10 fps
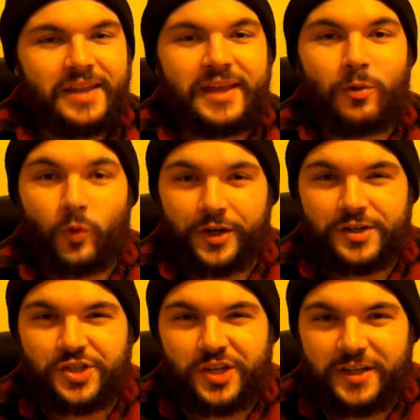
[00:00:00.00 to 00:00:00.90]
that
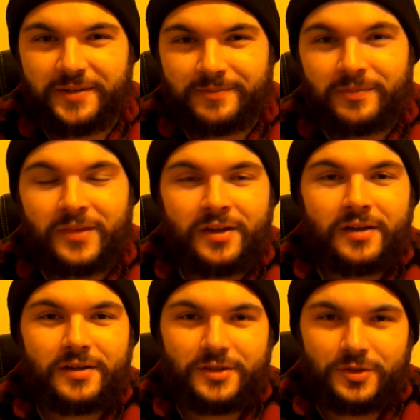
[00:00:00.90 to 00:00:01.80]
weird shit,
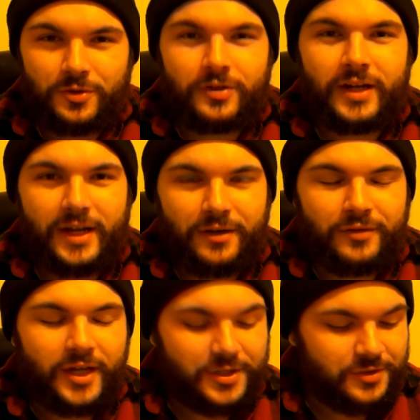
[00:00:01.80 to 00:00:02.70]
you'll kind of
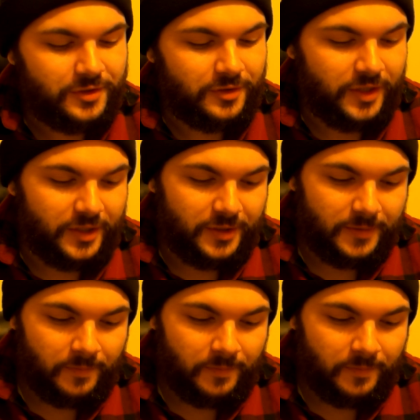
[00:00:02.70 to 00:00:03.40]
actually like it.